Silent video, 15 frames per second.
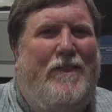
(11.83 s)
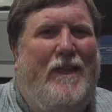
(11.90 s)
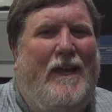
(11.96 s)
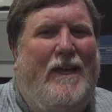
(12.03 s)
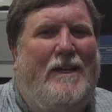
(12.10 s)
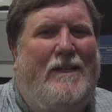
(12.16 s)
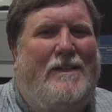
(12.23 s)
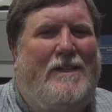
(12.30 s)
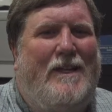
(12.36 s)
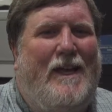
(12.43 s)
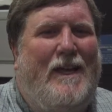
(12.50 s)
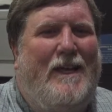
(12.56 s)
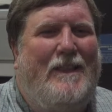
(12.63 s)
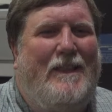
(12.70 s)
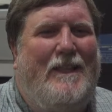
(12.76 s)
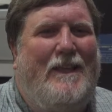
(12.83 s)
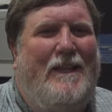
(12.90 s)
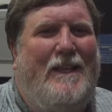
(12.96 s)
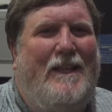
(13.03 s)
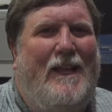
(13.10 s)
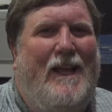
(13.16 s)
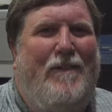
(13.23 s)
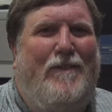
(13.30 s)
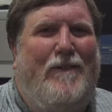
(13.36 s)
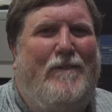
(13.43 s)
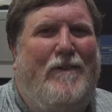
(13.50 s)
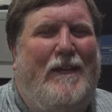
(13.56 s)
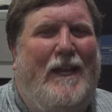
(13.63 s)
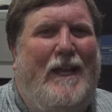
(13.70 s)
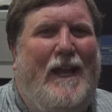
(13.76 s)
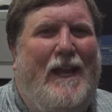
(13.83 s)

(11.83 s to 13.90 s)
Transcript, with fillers: thinks that the life of a